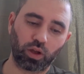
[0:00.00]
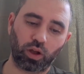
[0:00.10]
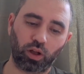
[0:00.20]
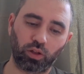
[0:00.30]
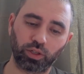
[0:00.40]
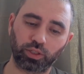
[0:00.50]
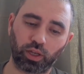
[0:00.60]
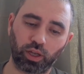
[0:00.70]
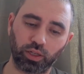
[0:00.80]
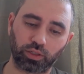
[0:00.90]
All
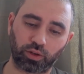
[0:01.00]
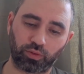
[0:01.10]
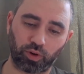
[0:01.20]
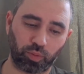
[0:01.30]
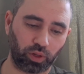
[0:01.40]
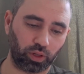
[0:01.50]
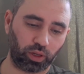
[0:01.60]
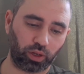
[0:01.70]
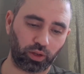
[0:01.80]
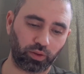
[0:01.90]
signs are from
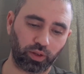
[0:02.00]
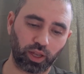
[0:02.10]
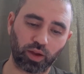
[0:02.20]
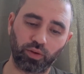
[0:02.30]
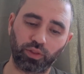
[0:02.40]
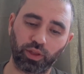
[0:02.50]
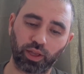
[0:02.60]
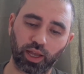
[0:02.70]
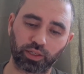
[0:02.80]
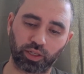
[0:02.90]
Allah. Everything
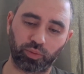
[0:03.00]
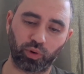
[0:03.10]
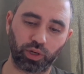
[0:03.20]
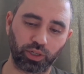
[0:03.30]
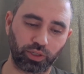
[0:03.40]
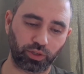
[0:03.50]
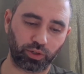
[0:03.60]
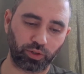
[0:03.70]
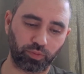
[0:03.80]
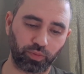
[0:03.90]
has an appointed
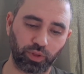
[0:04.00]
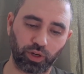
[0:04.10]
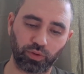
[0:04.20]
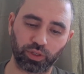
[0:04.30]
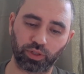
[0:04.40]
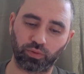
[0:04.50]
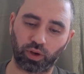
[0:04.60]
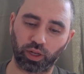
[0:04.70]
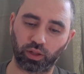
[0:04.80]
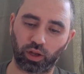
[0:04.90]
term. There is
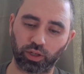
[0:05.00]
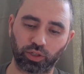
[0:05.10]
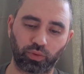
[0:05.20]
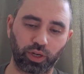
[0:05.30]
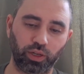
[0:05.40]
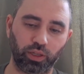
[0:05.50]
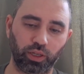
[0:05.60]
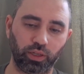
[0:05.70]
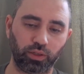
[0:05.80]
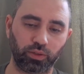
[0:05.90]
divine law to regulate
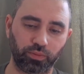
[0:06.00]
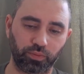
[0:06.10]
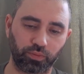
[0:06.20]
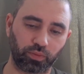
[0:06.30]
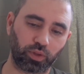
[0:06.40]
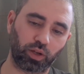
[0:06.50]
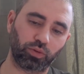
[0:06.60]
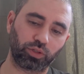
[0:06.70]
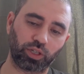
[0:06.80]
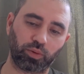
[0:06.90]
it. That
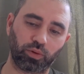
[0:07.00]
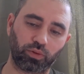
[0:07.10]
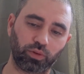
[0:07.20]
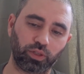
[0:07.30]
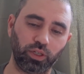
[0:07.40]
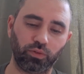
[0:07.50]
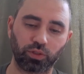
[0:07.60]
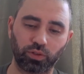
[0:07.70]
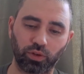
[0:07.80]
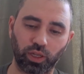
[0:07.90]
was chapter 13,
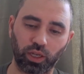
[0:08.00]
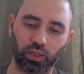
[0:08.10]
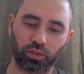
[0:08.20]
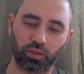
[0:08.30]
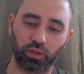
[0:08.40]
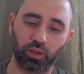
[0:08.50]
verse 38.